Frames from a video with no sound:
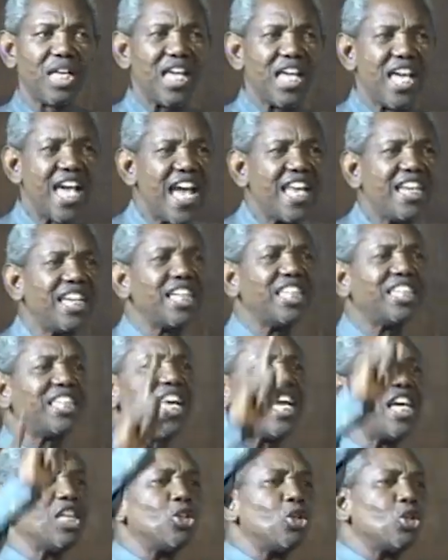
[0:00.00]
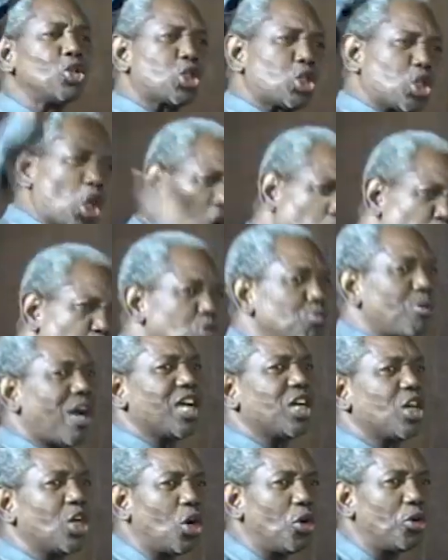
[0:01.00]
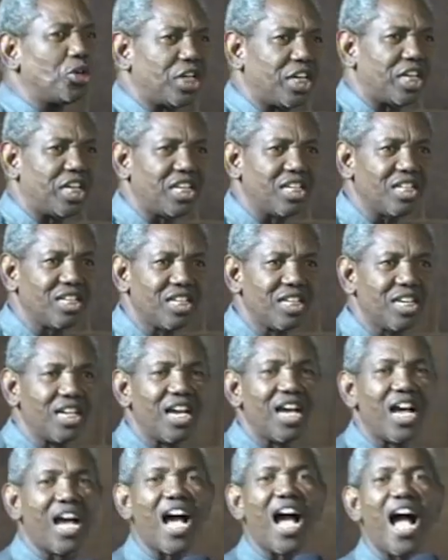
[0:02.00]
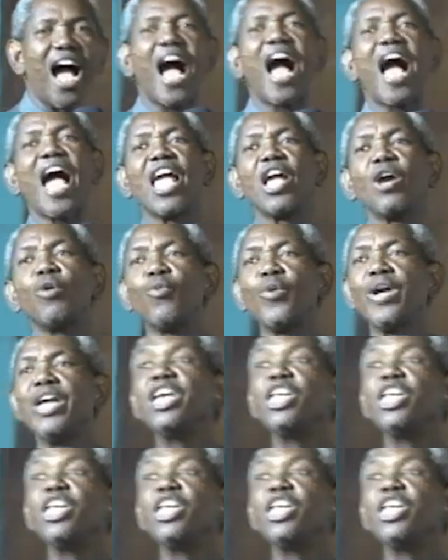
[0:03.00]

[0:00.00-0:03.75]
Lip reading: Any day you touch my glory, I will